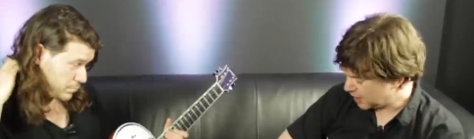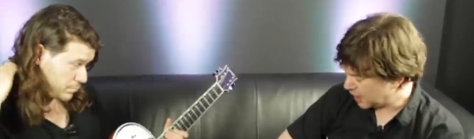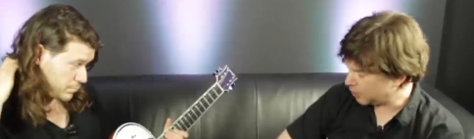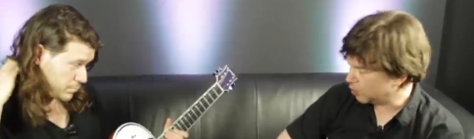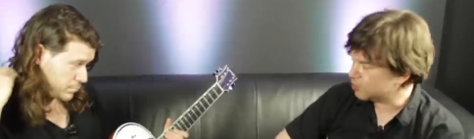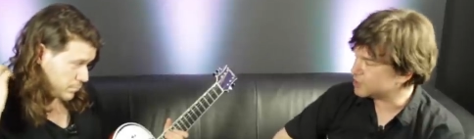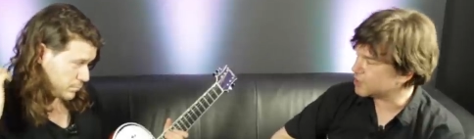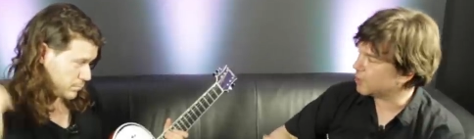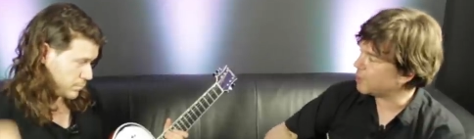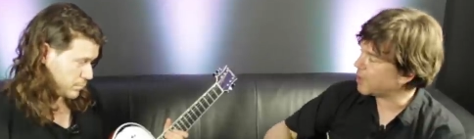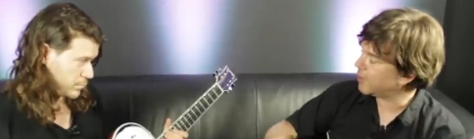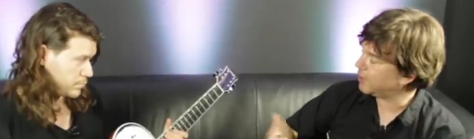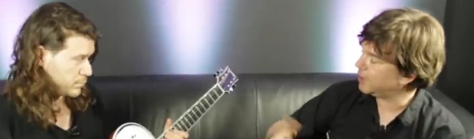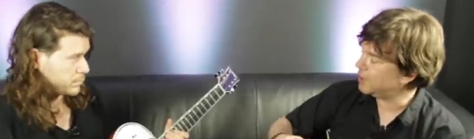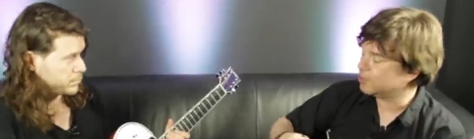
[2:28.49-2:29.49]
Speaker 1: And also,
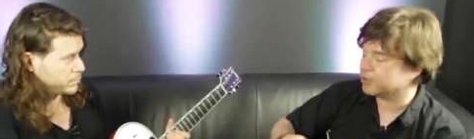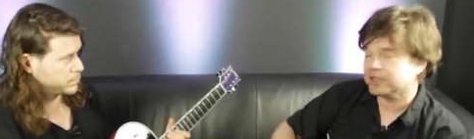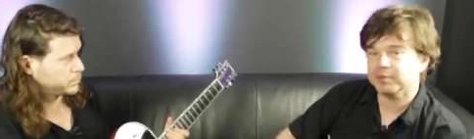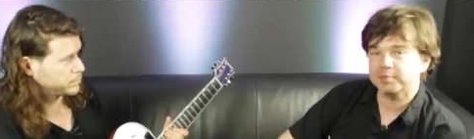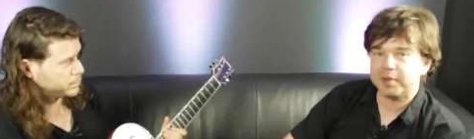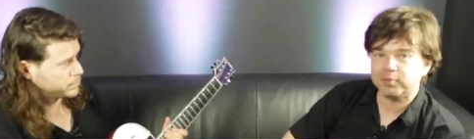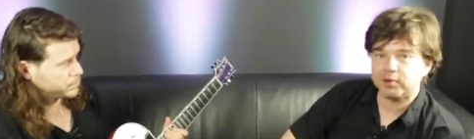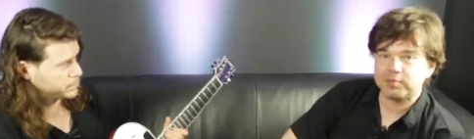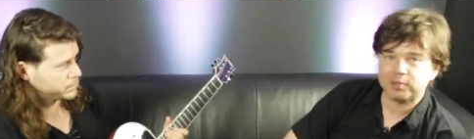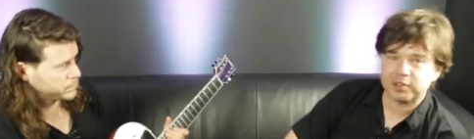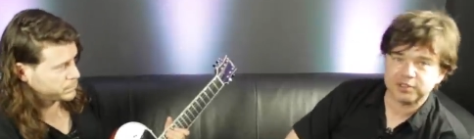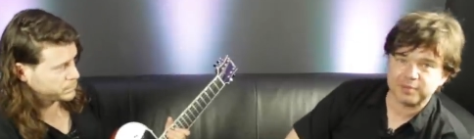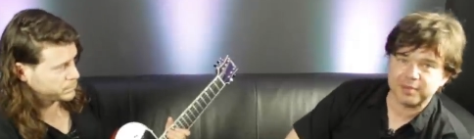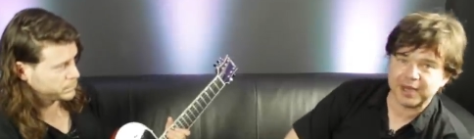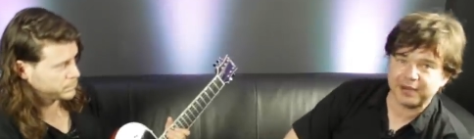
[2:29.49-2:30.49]
apparently, he wanted a bit more
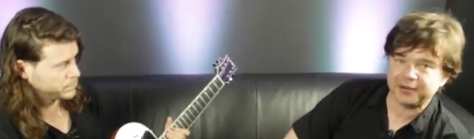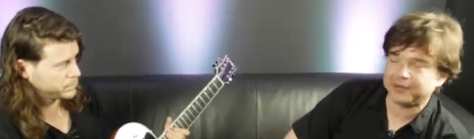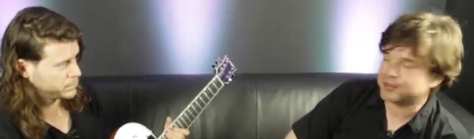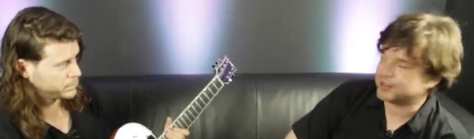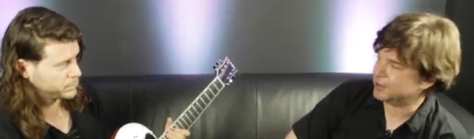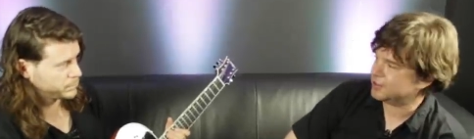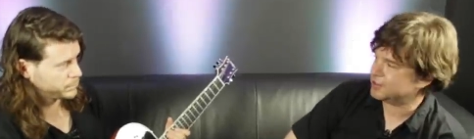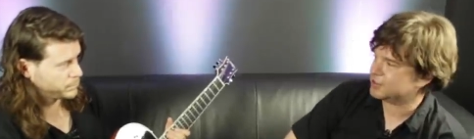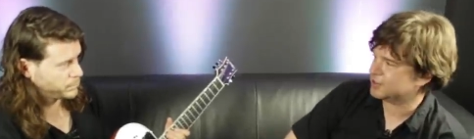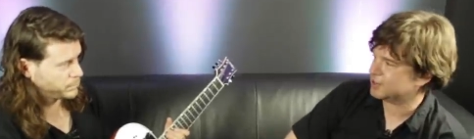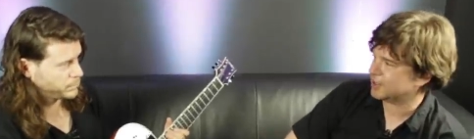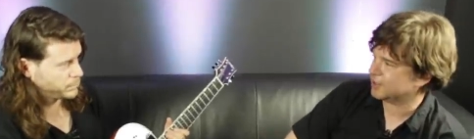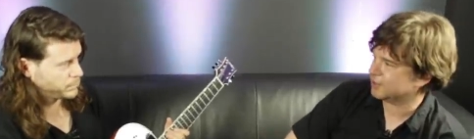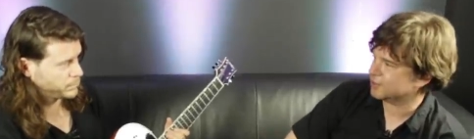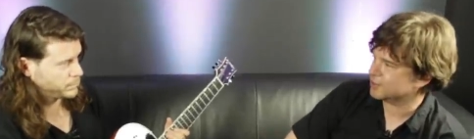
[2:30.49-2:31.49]
bottom end in his
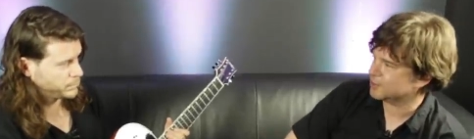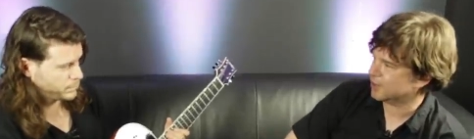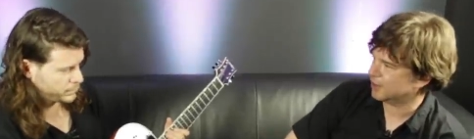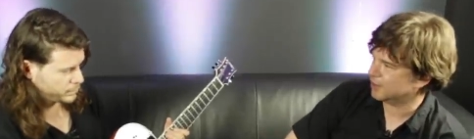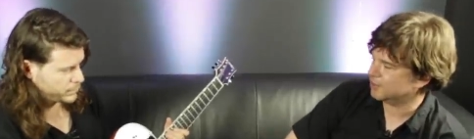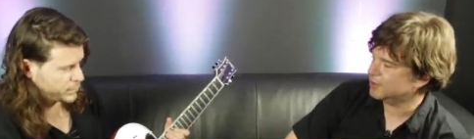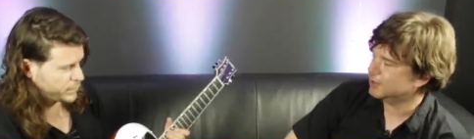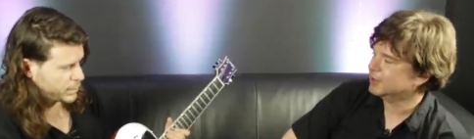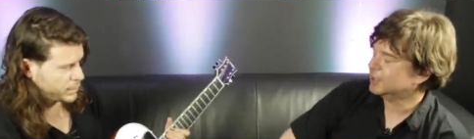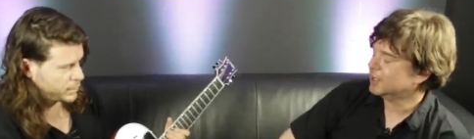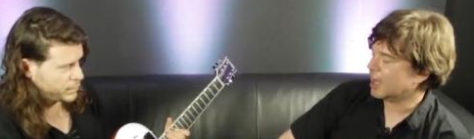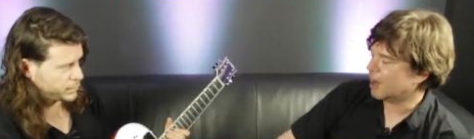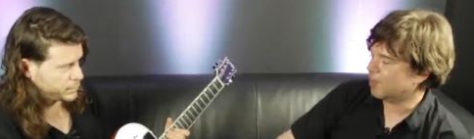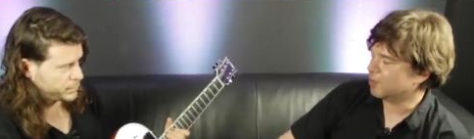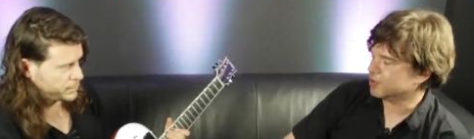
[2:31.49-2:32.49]
sound as well,
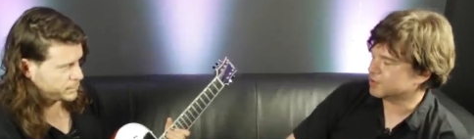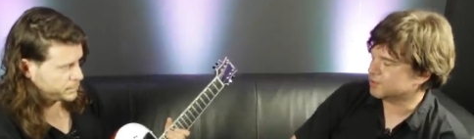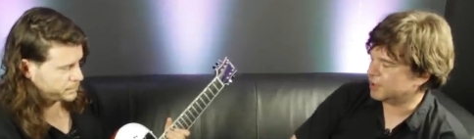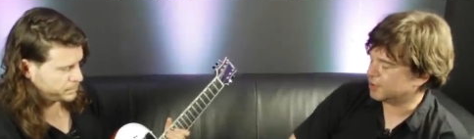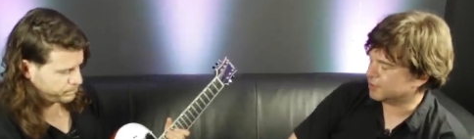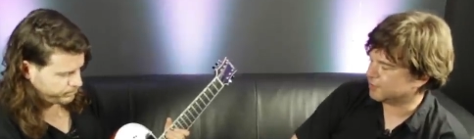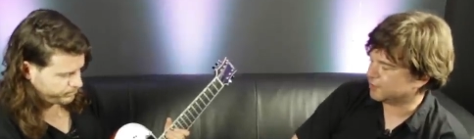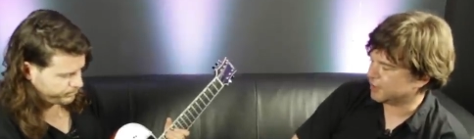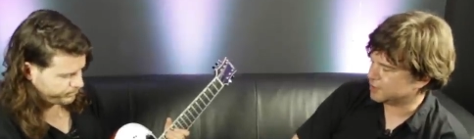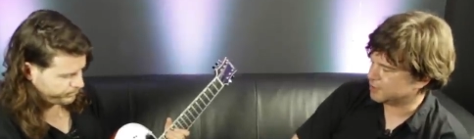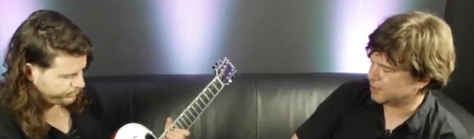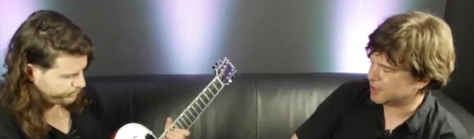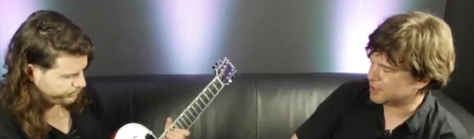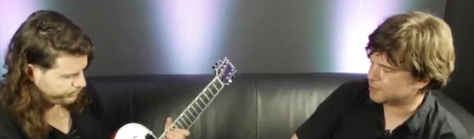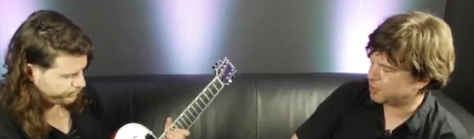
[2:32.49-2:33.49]
and was really good friends
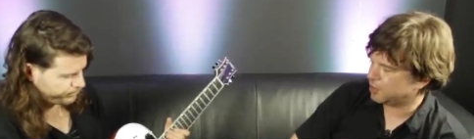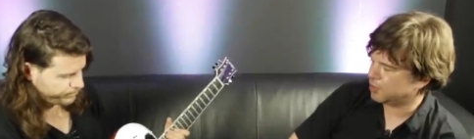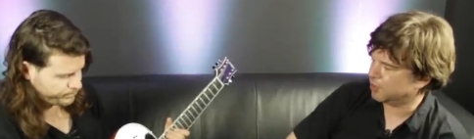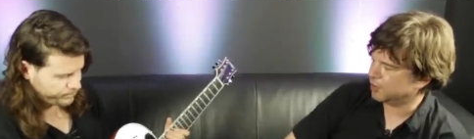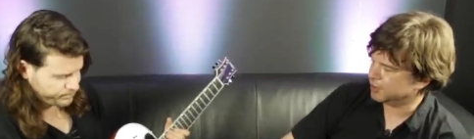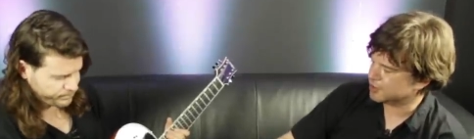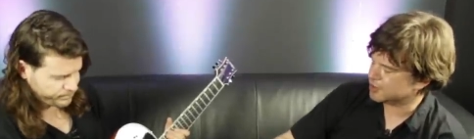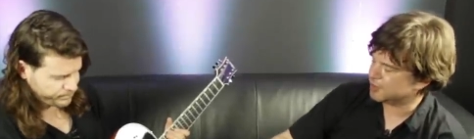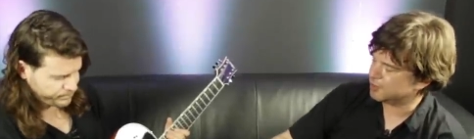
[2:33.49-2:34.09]
with Les Paul and had